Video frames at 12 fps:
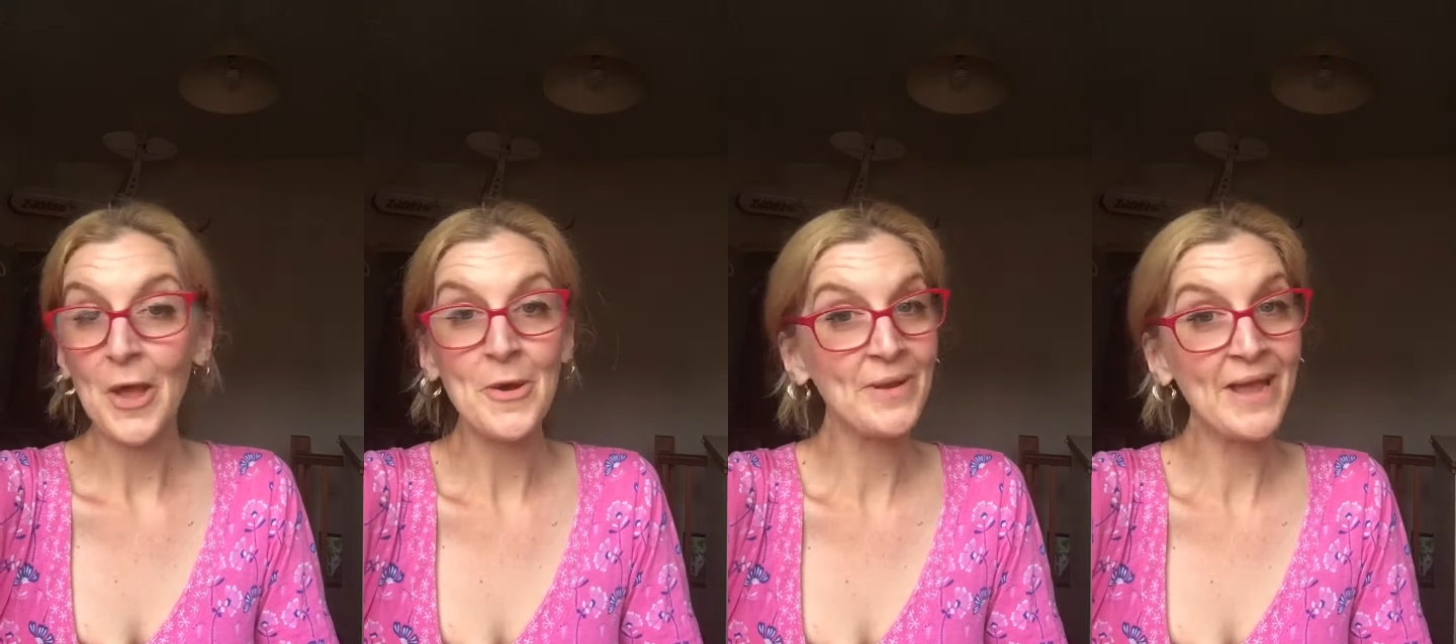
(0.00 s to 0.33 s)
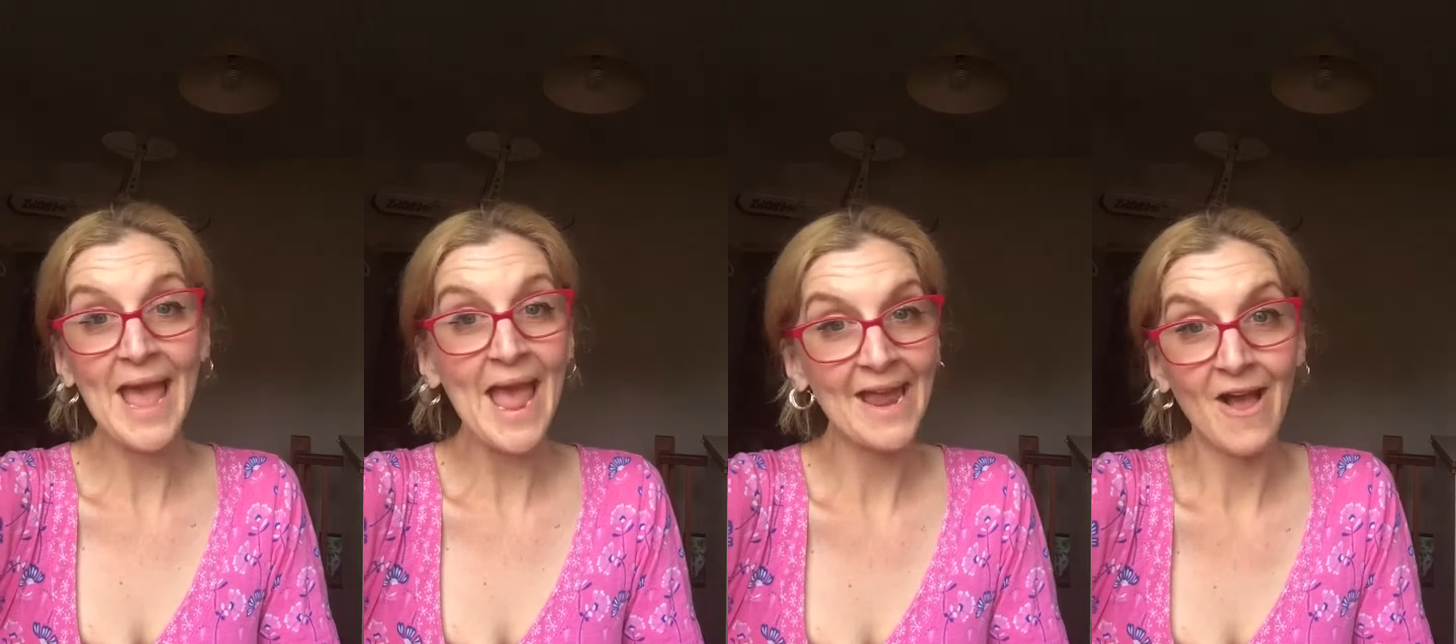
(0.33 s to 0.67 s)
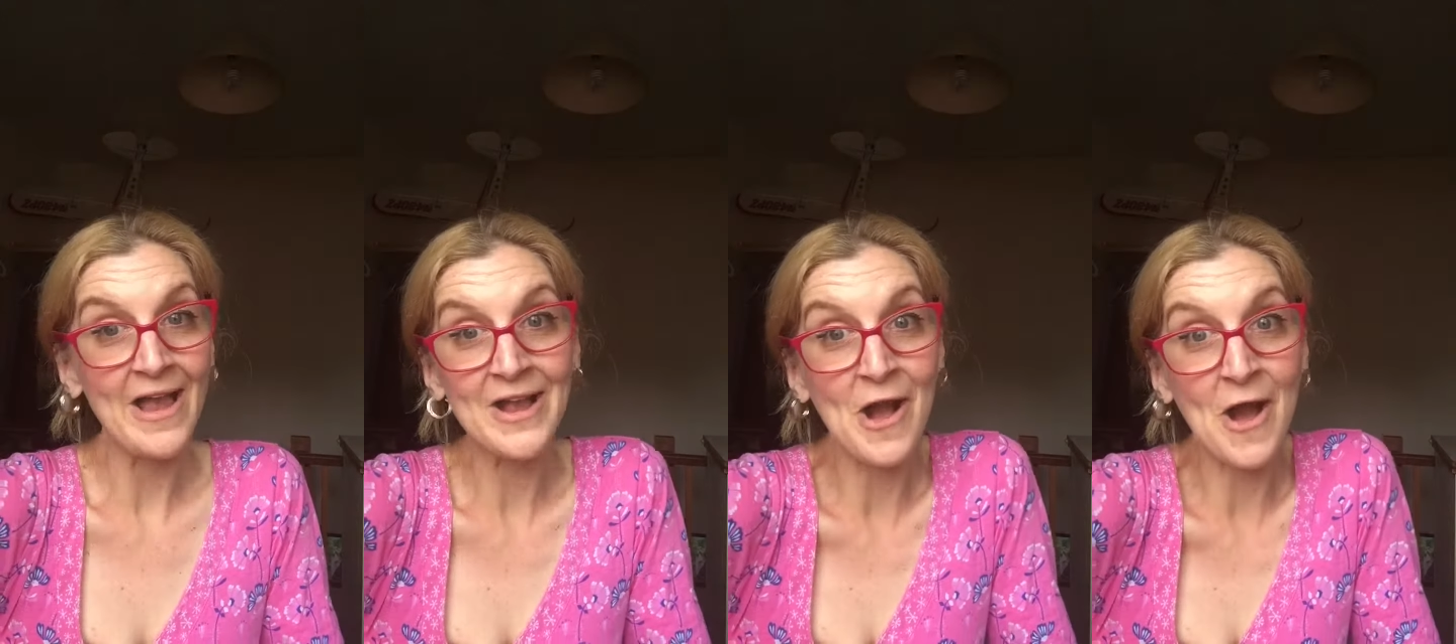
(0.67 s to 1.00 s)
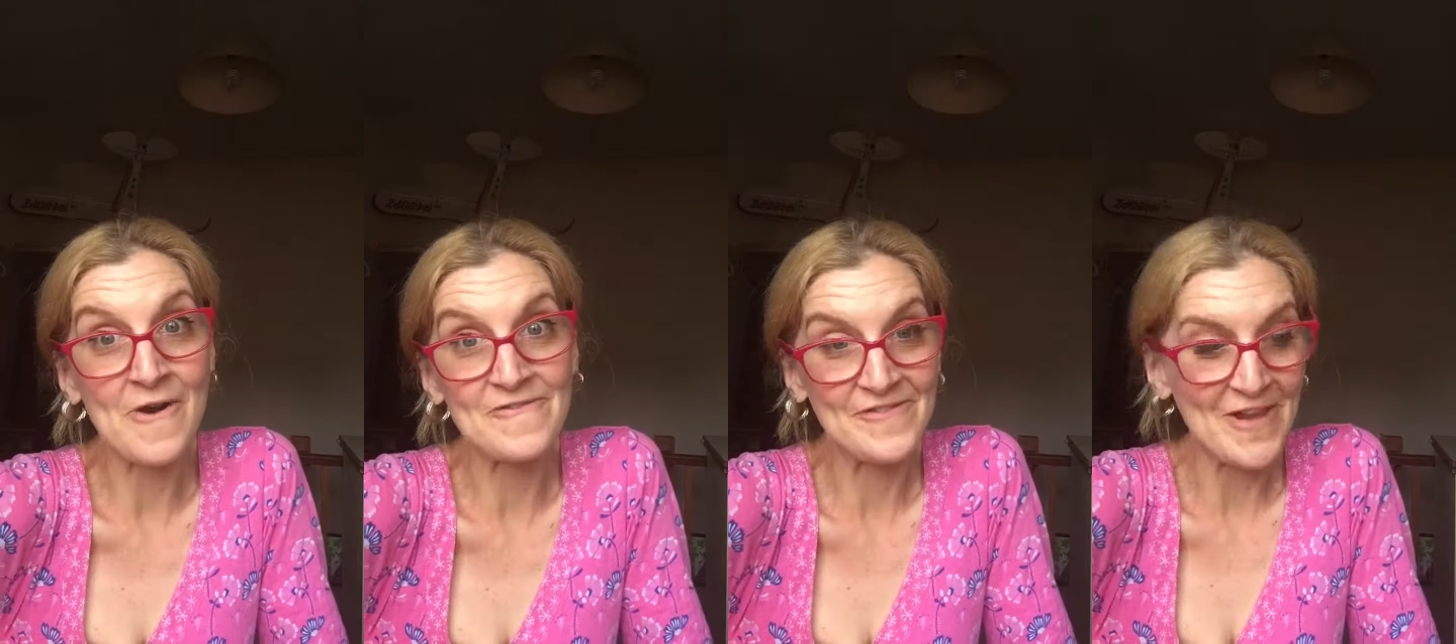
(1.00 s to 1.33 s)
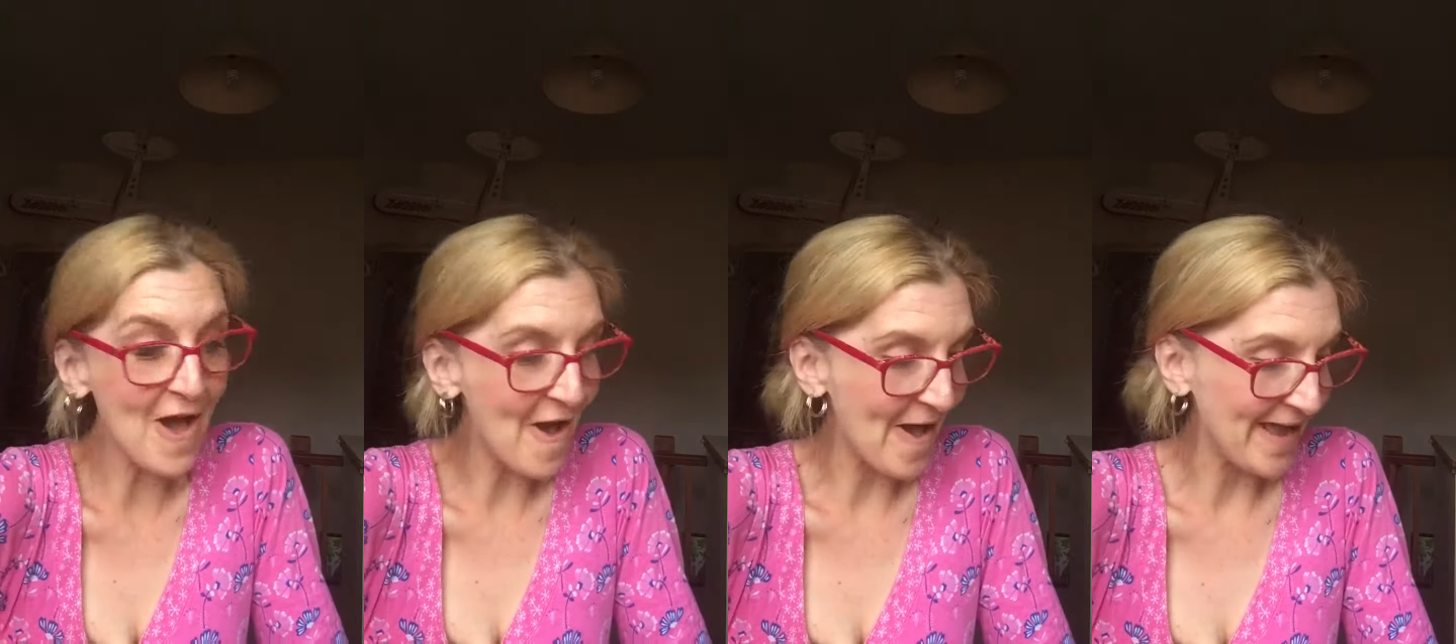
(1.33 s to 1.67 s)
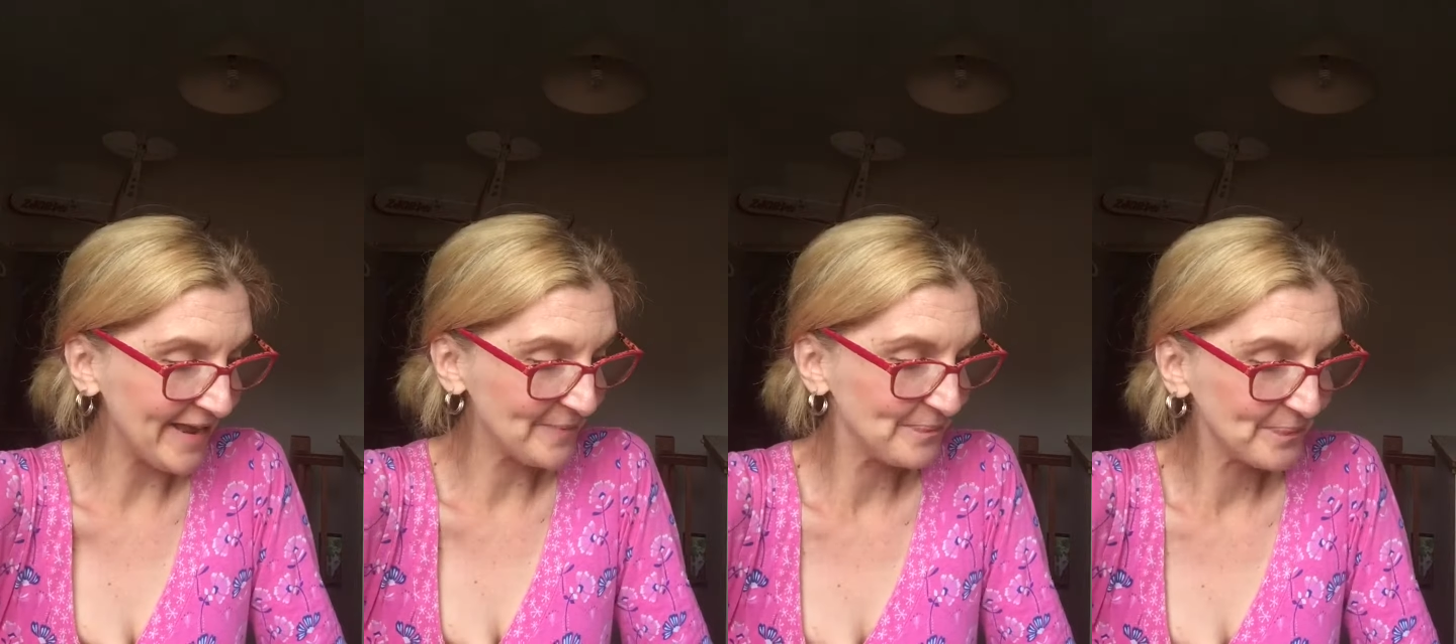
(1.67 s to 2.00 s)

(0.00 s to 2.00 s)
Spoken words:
Okay, I can't fly,